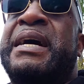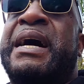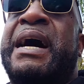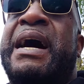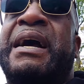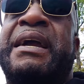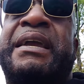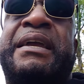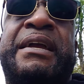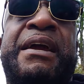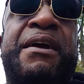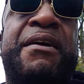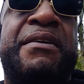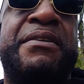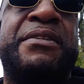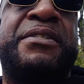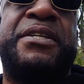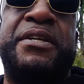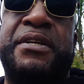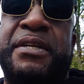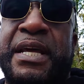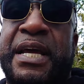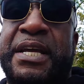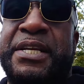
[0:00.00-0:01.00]
I
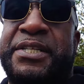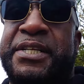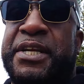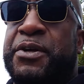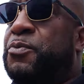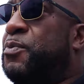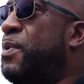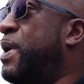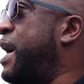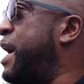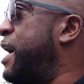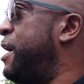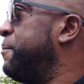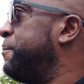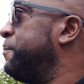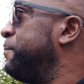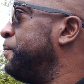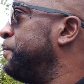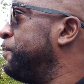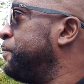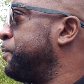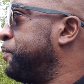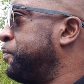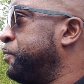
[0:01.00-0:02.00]
guarantee that shit. Why?
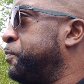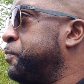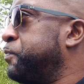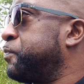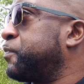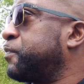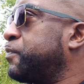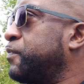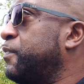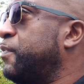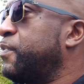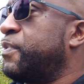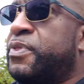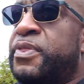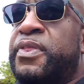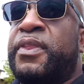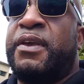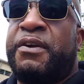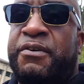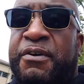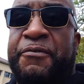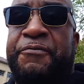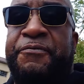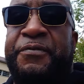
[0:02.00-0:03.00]

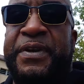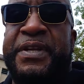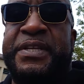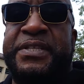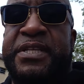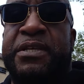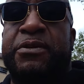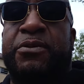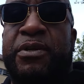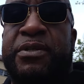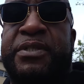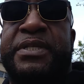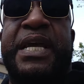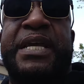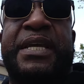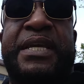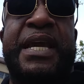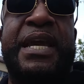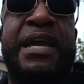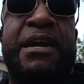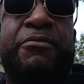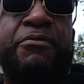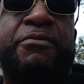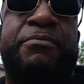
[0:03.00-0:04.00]
Because 50 Cent's gonna take
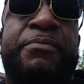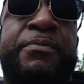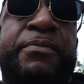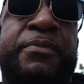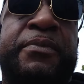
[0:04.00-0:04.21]
care of him.